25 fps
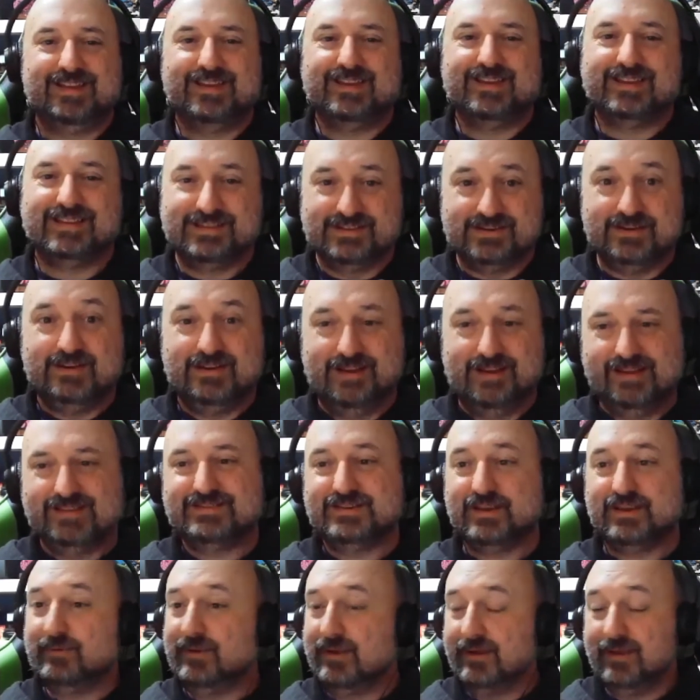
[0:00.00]
See,
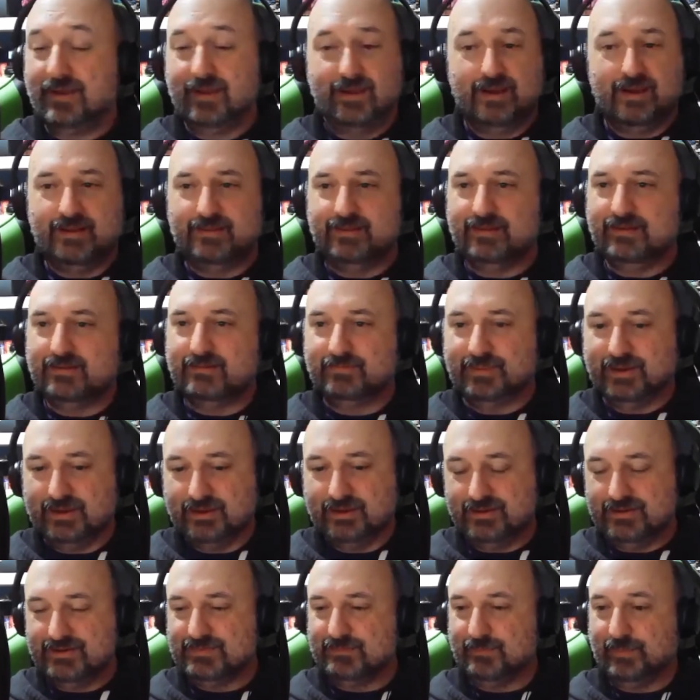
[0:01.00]
so, and then
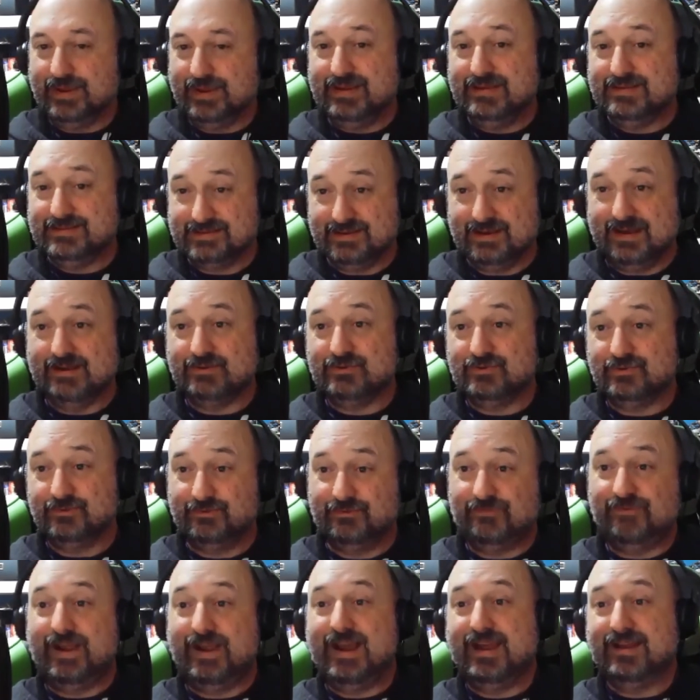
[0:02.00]
because Pete's an actual
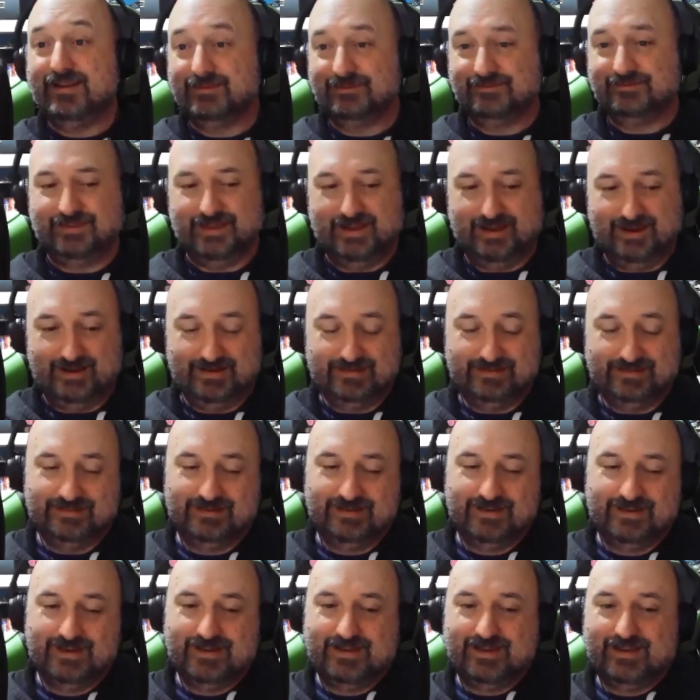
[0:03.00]
fan of Dan,
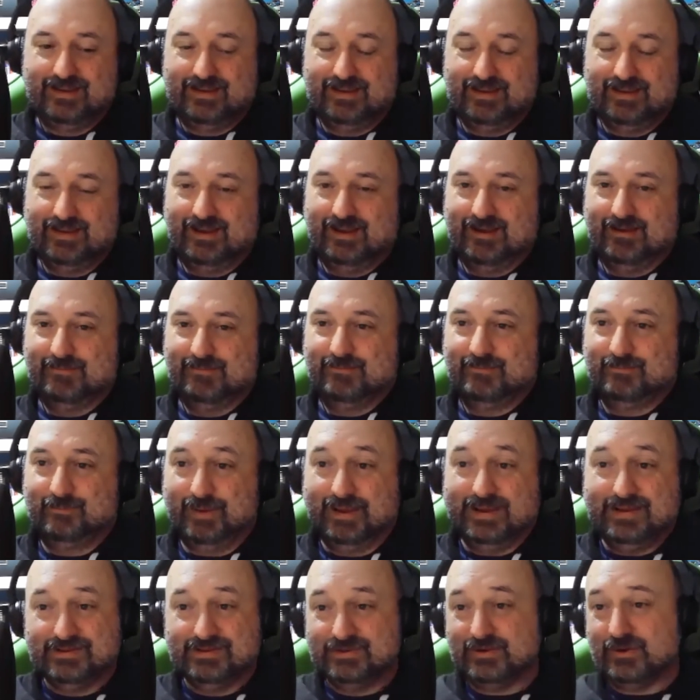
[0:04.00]

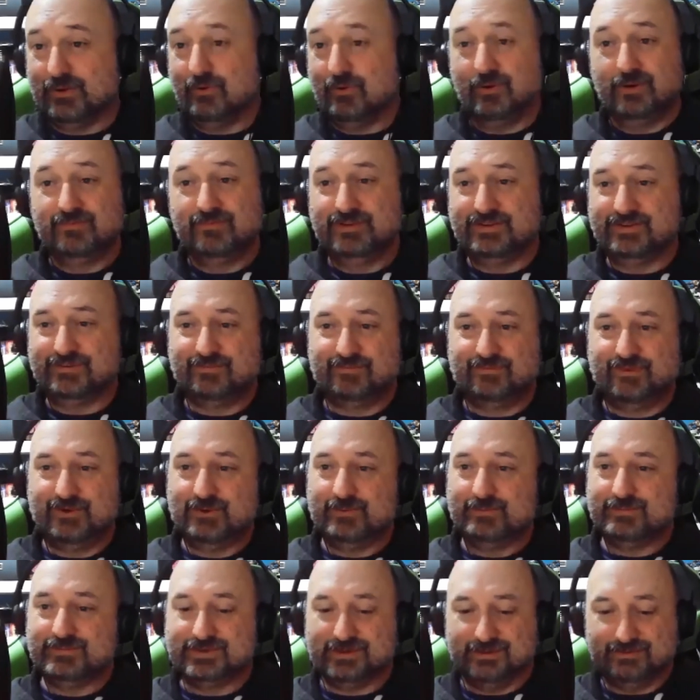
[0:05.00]
Pete's got all of his
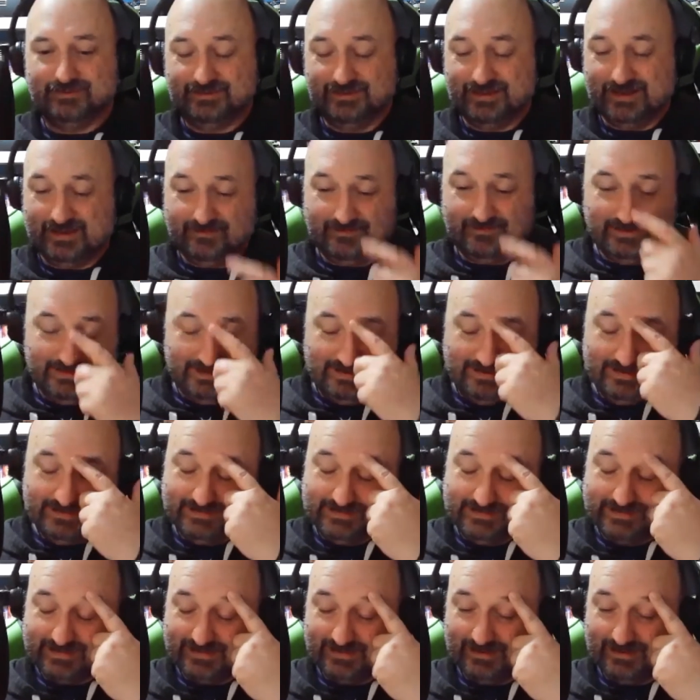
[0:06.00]
films on DVD
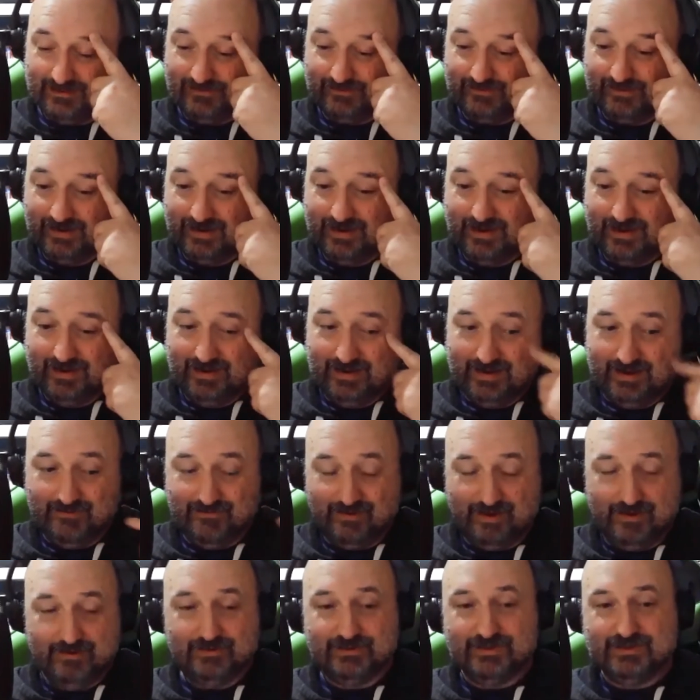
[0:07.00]
and stuff. He
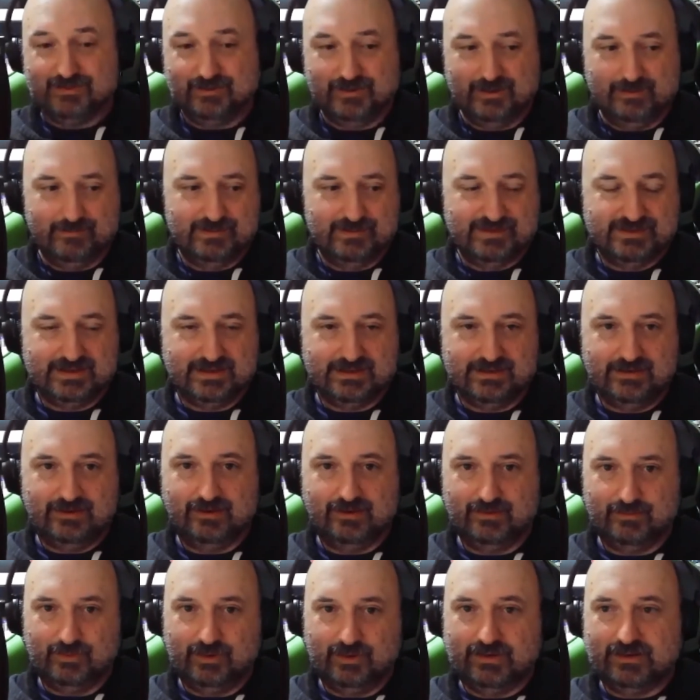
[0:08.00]
wrote to him and said,
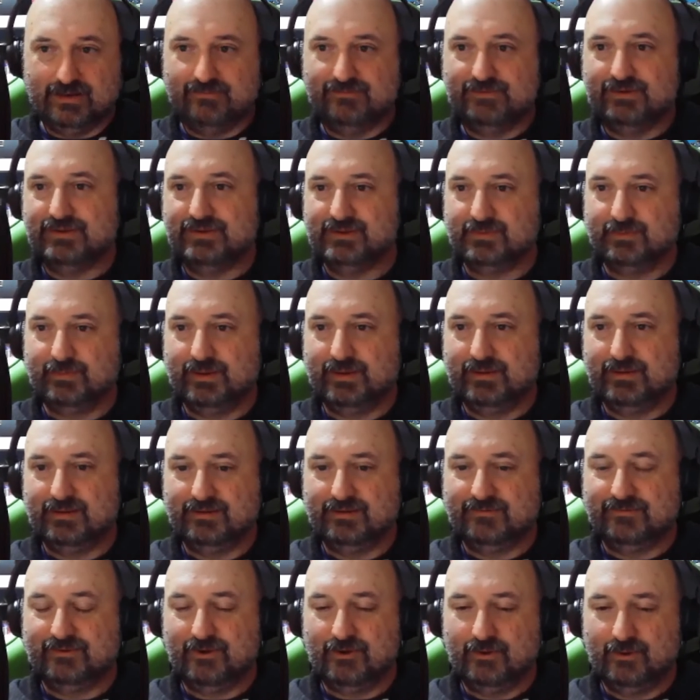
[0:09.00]
look, we'd love you to be in
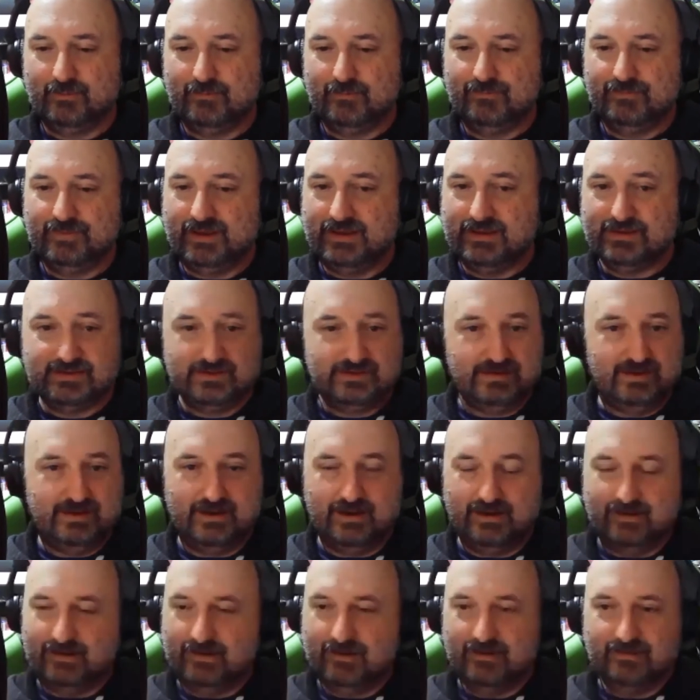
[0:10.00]
this film. It's
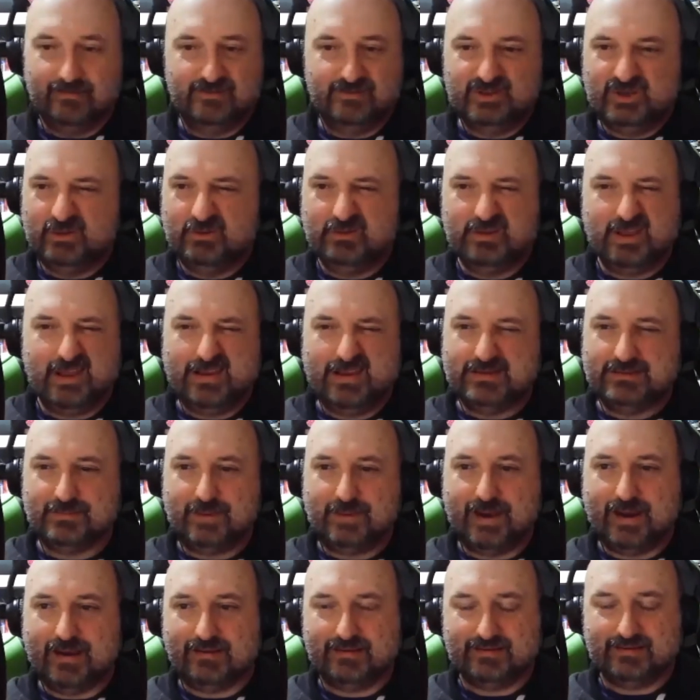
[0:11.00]
2 days
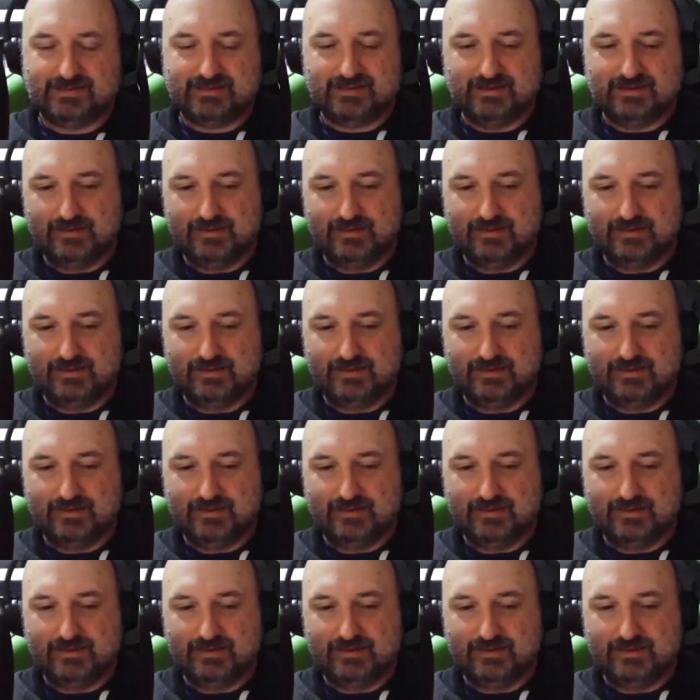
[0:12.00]
max.